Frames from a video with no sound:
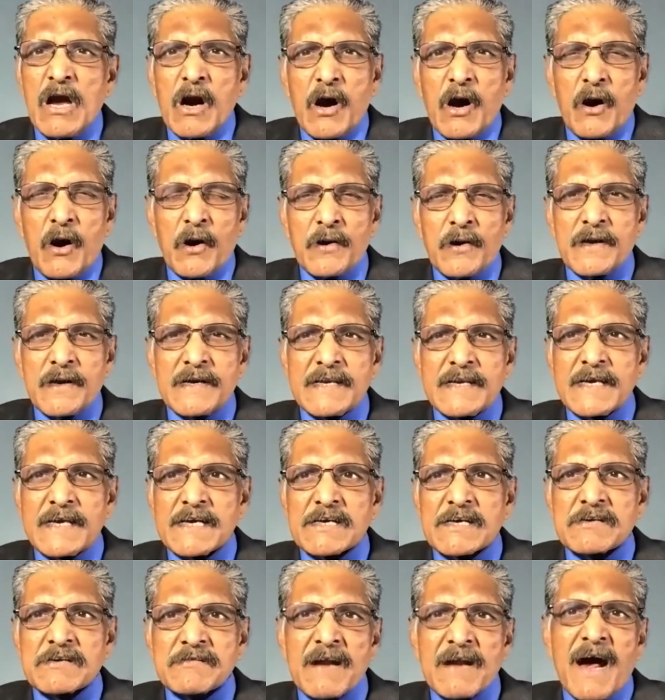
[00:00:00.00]

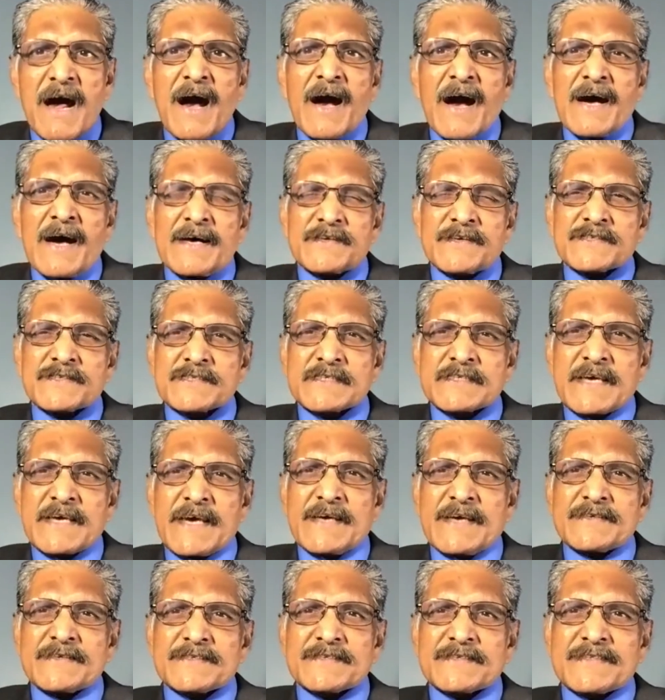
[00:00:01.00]
Only cross
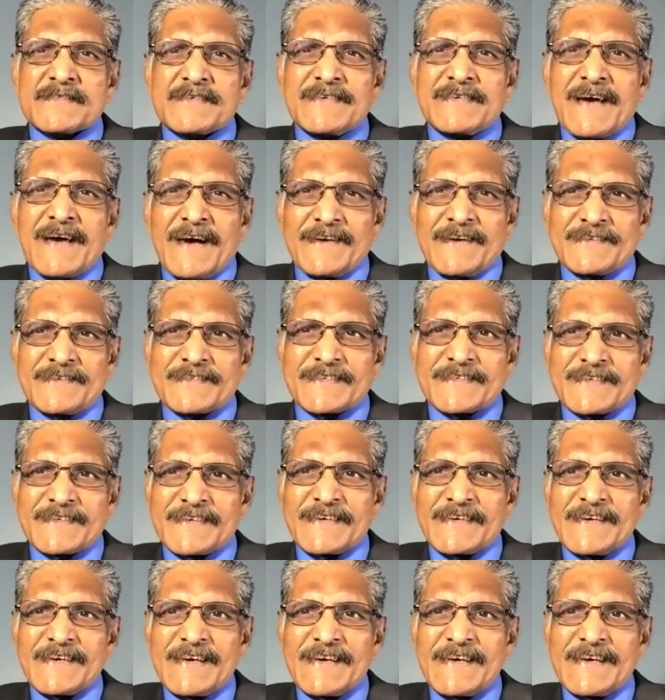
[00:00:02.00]
is the answer.